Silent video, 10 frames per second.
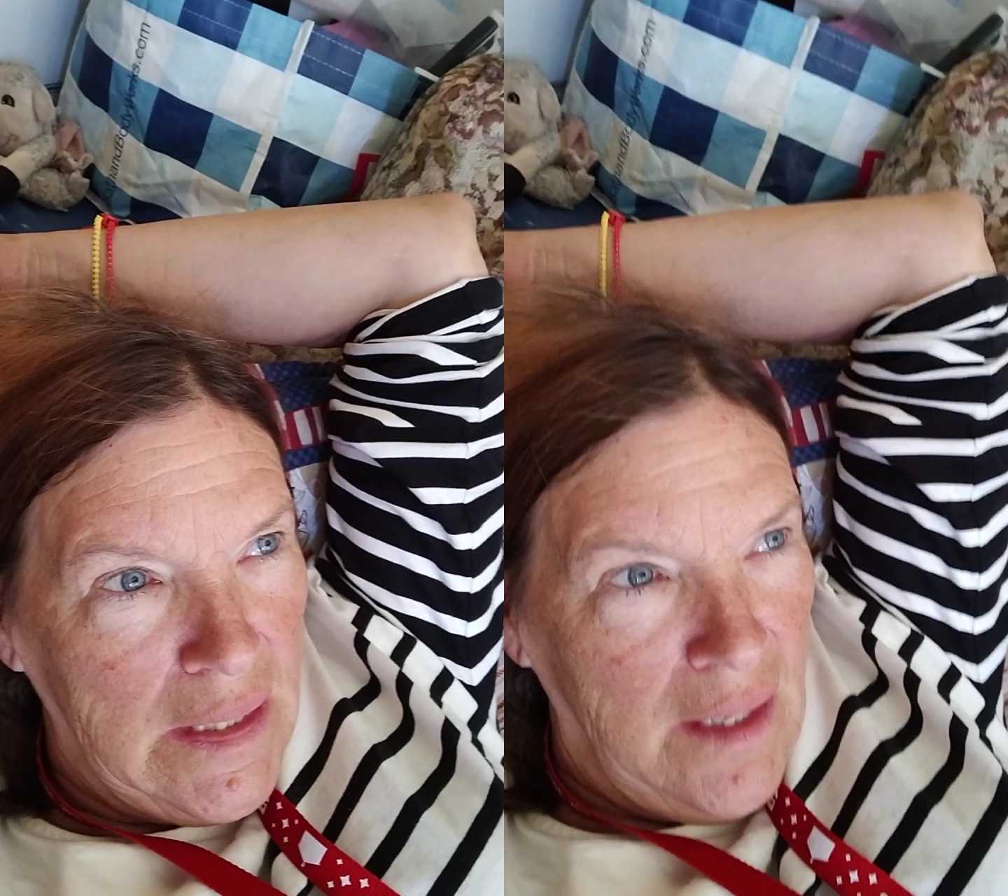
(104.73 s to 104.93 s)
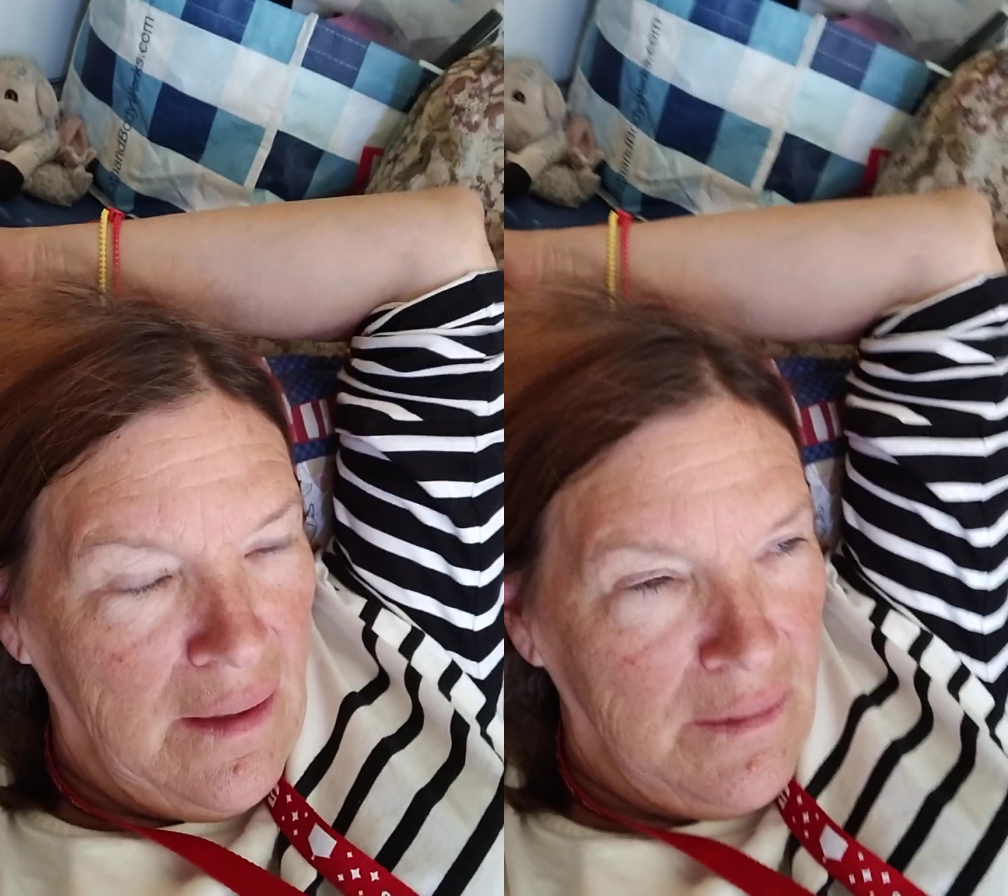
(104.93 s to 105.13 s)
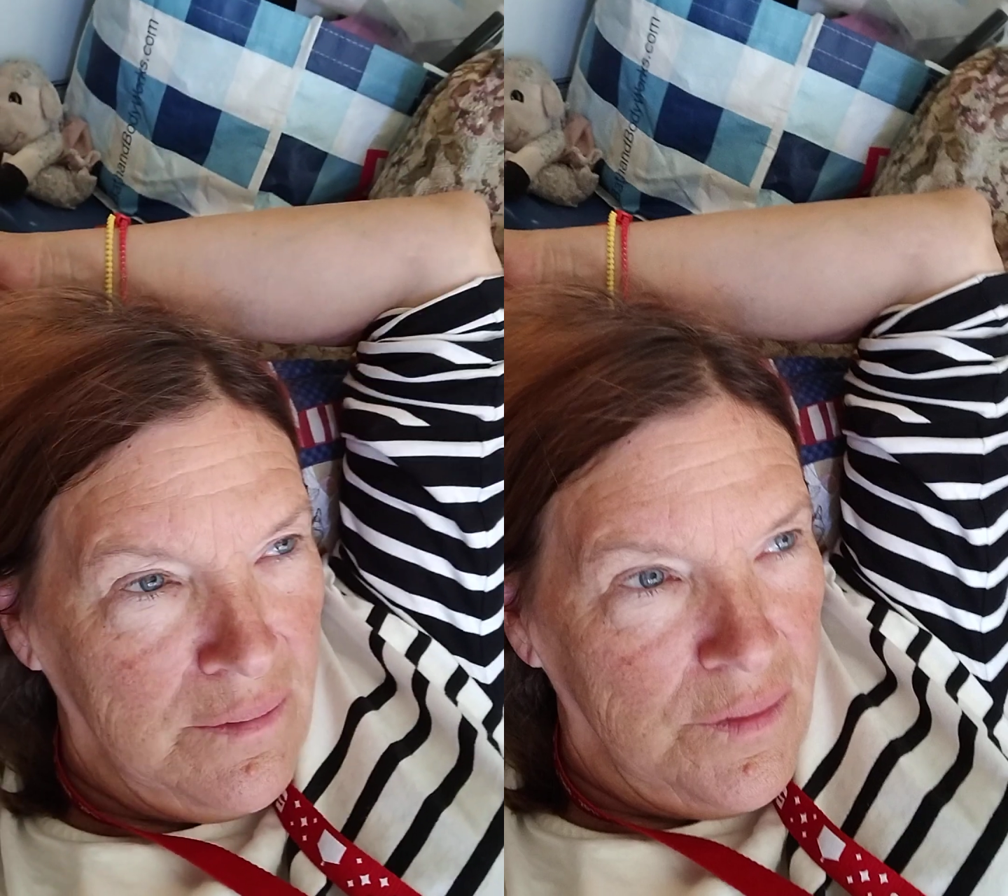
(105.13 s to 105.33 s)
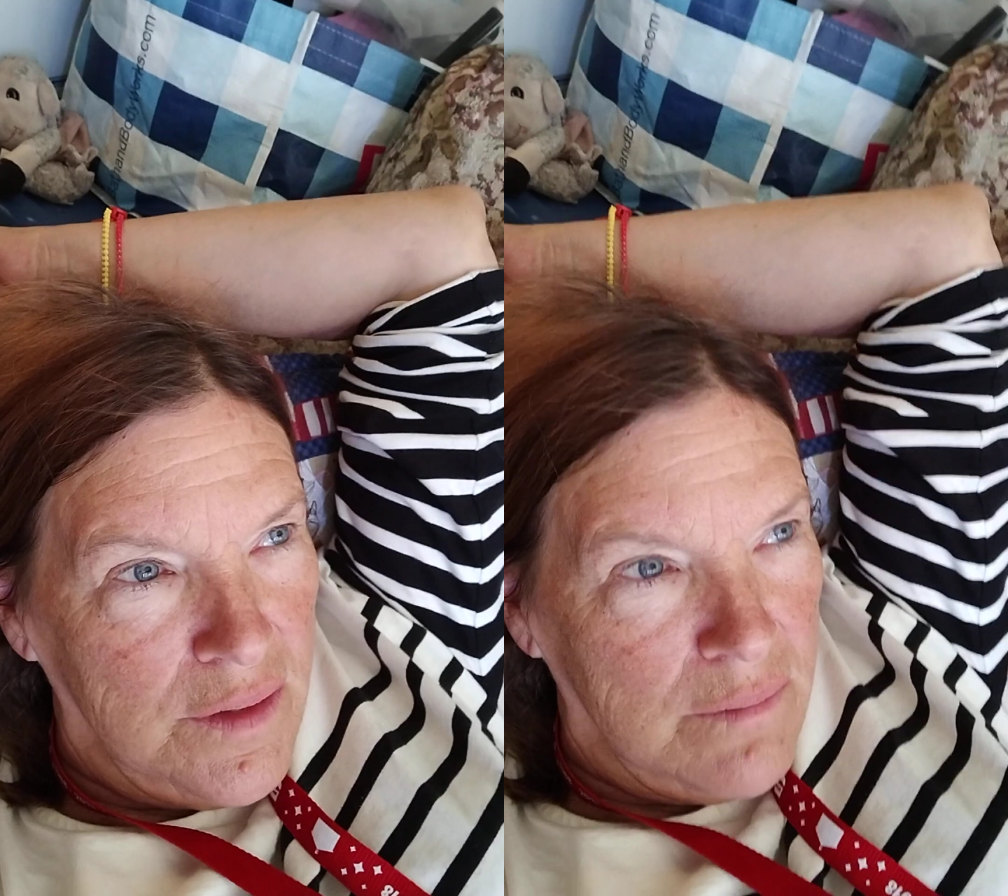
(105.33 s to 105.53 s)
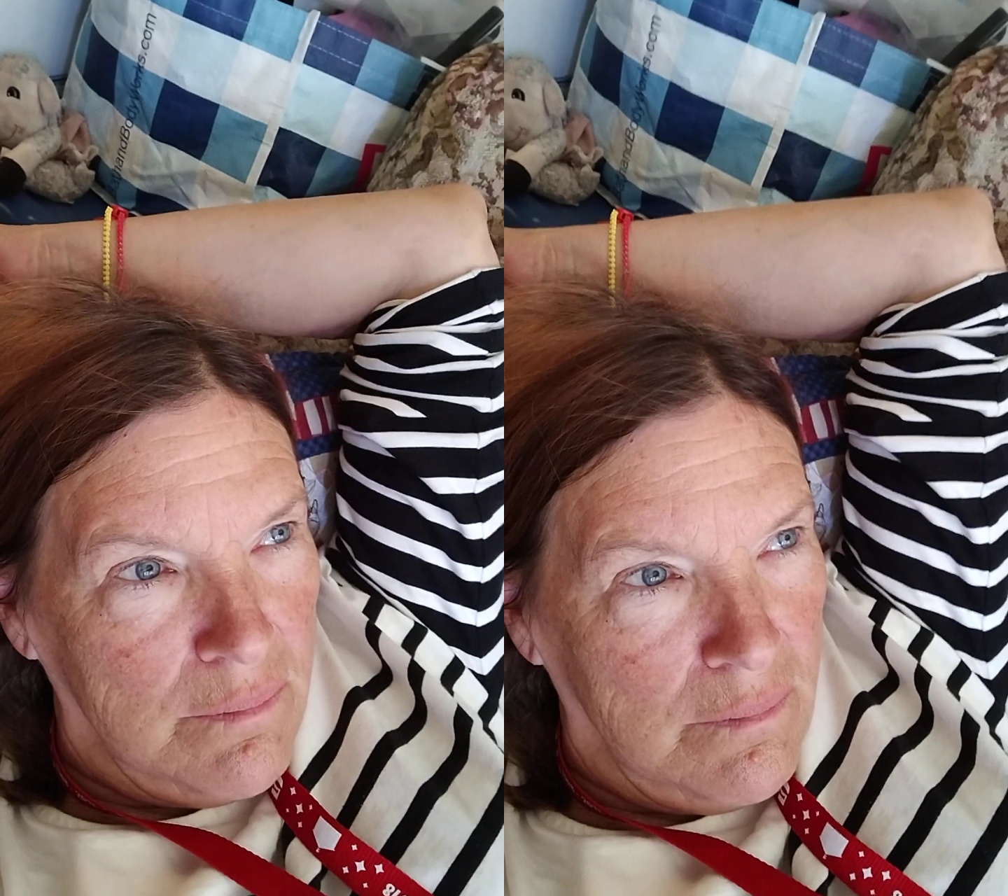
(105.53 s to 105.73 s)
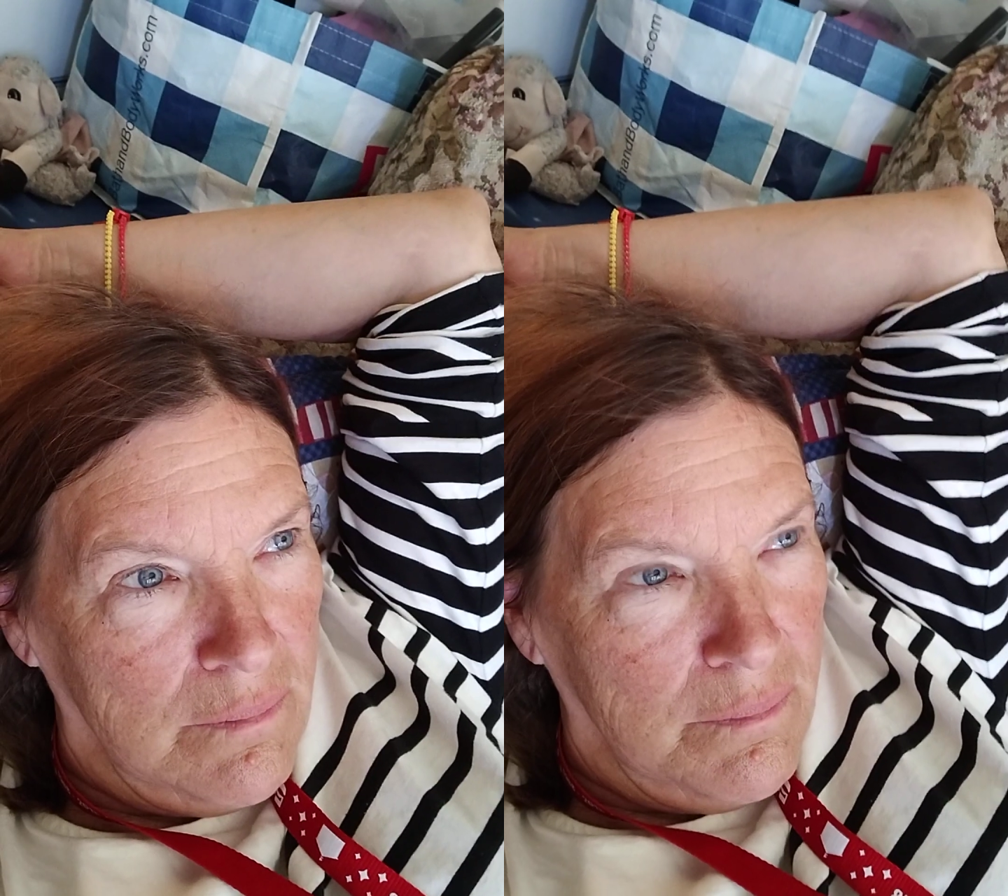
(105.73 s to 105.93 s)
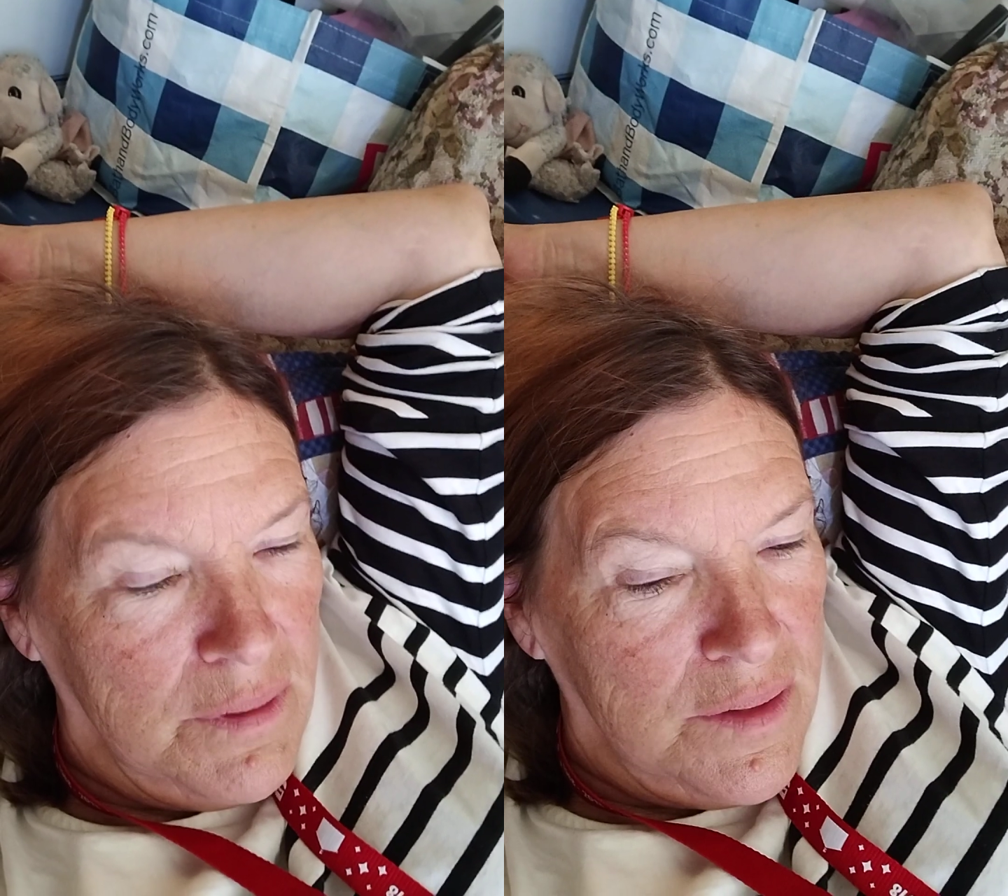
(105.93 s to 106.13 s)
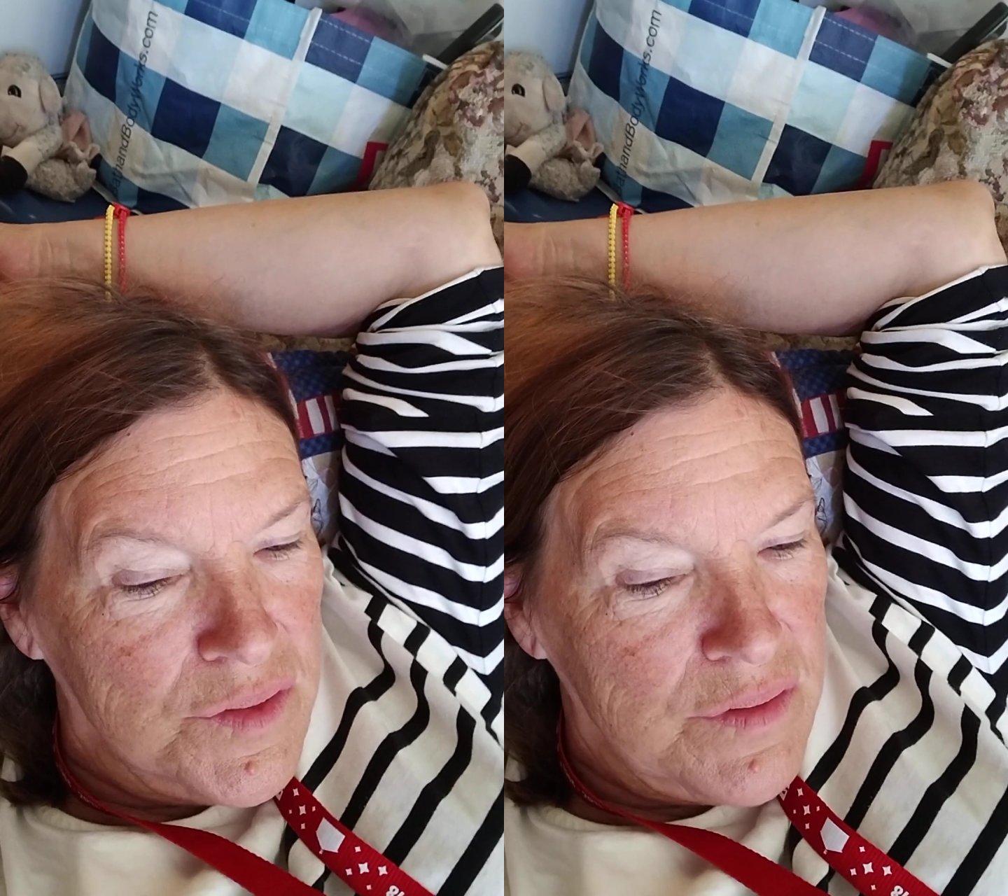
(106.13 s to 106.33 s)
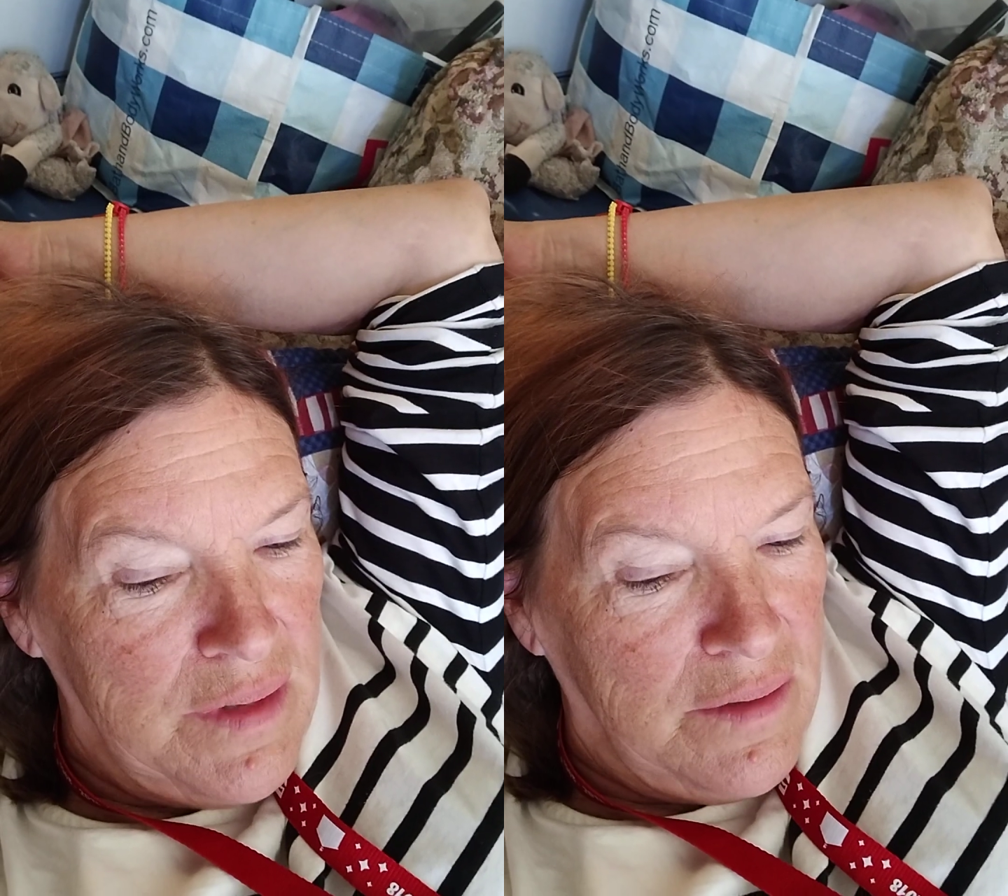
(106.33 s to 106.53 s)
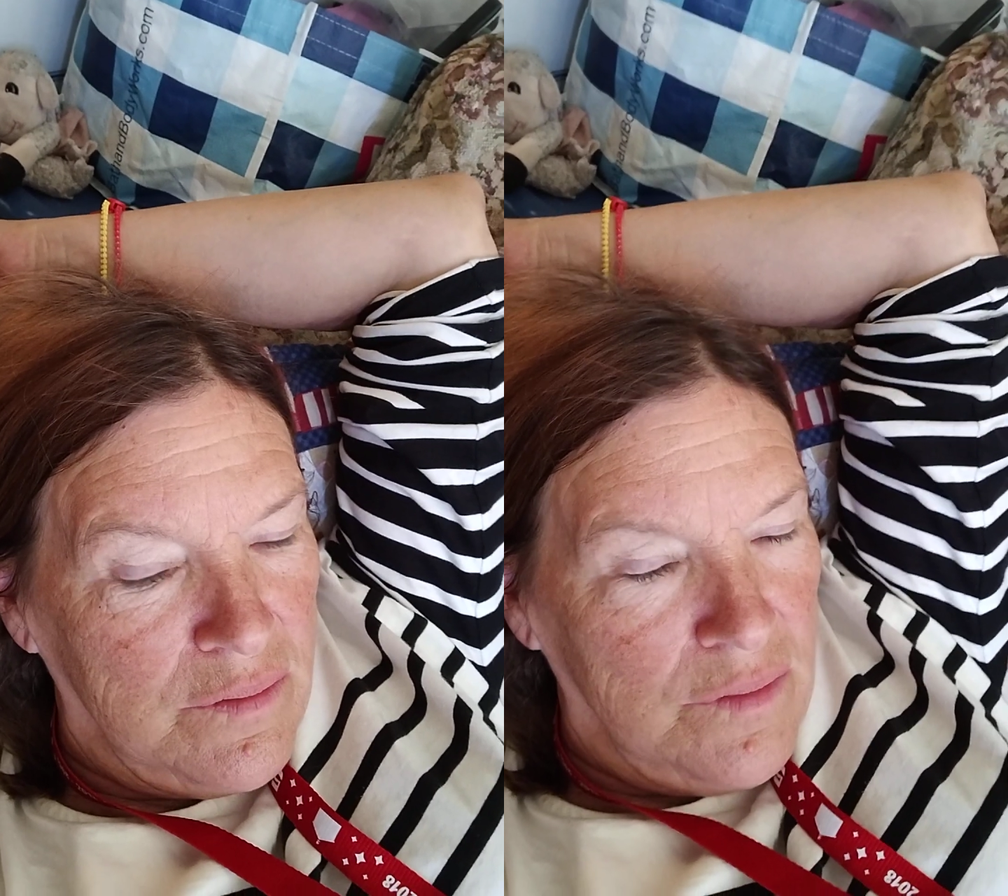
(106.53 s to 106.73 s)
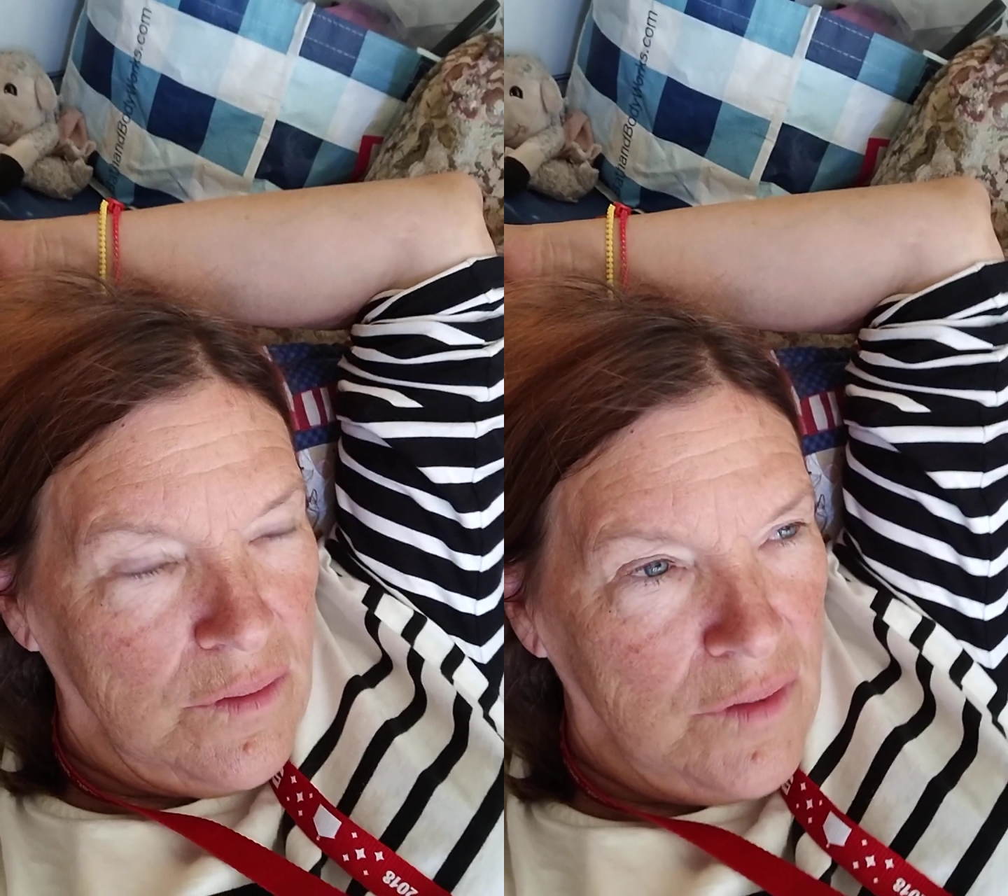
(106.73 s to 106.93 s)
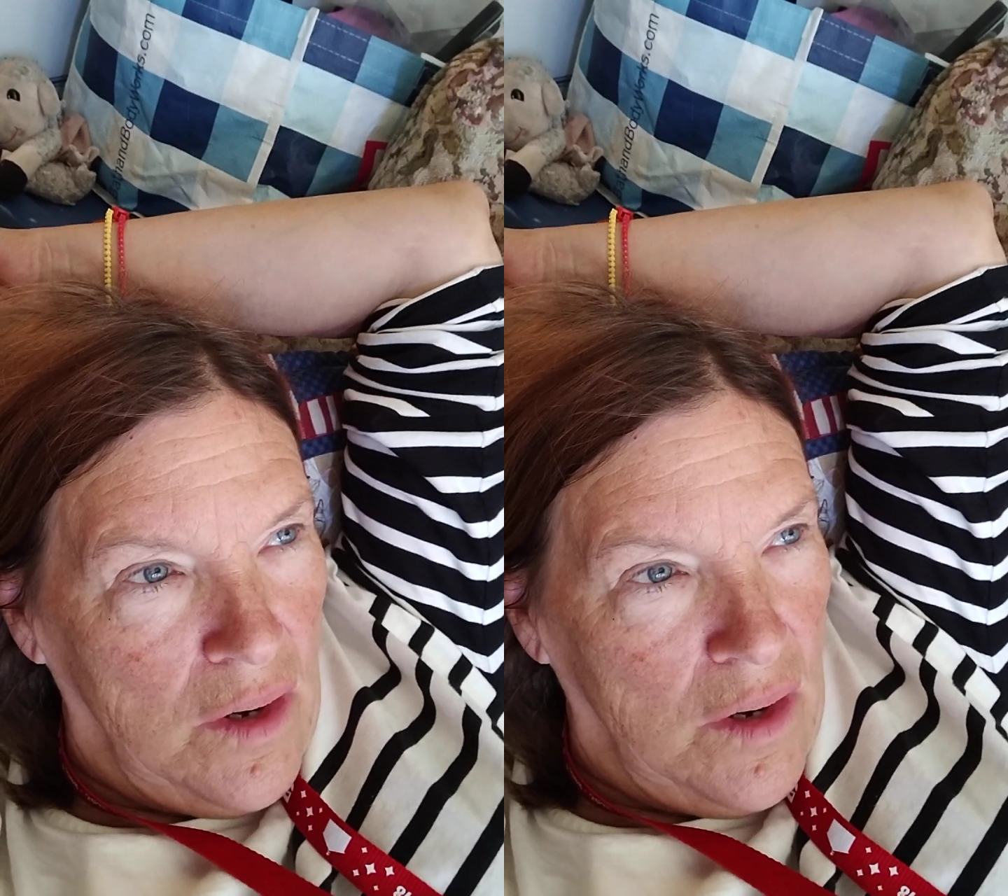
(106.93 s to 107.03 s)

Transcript: and that because of that,